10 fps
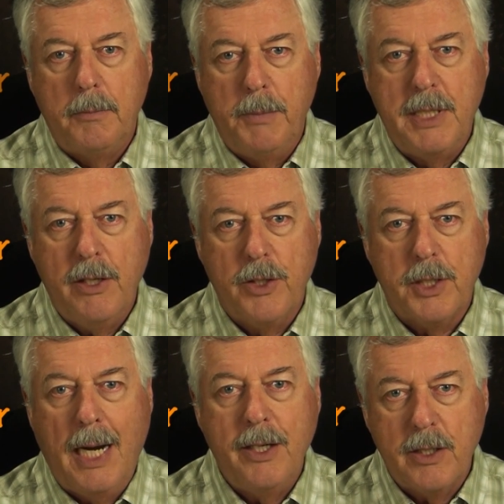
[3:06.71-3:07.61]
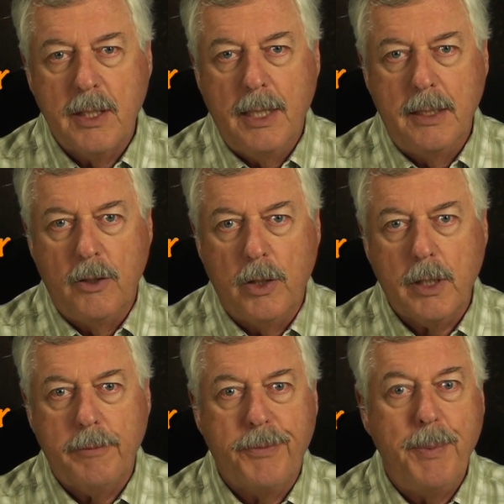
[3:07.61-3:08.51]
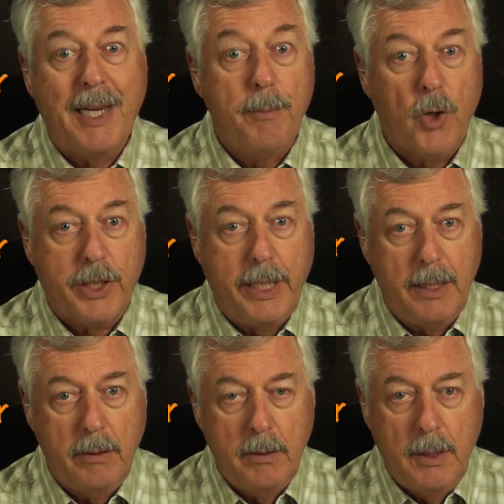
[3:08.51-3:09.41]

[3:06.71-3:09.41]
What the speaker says: materials underside the hook to make them look neat.